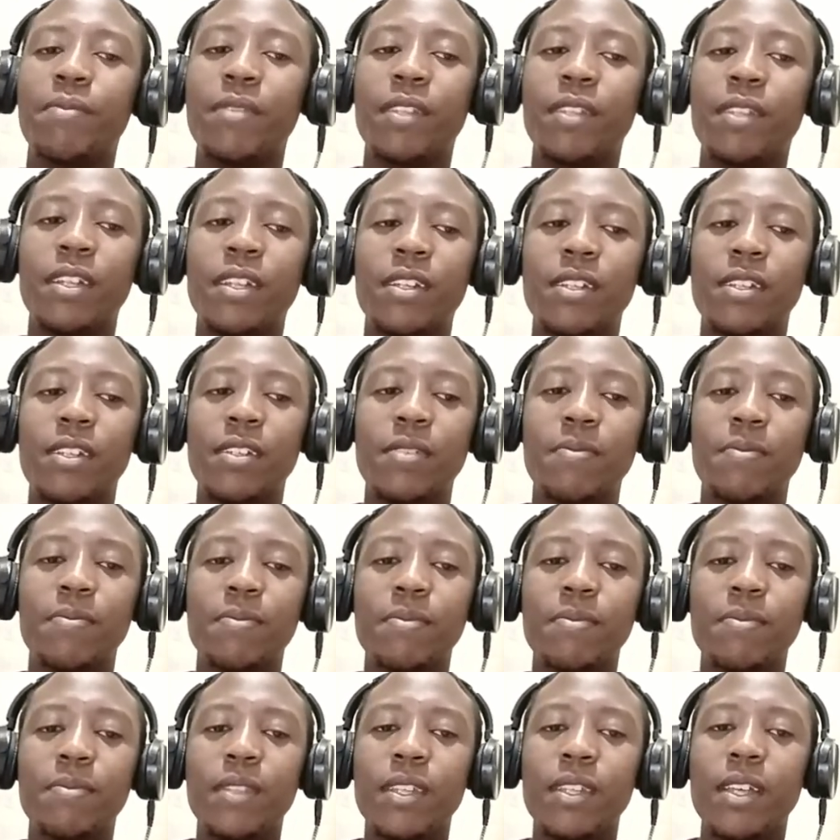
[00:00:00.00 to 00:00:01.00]
That
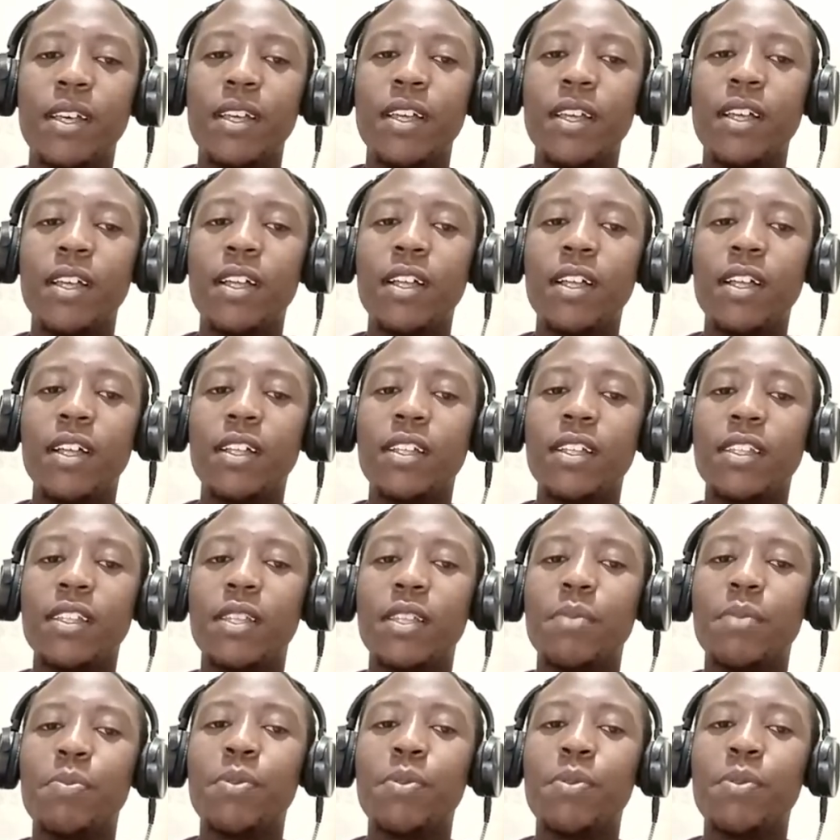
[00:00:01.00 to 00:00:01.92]
the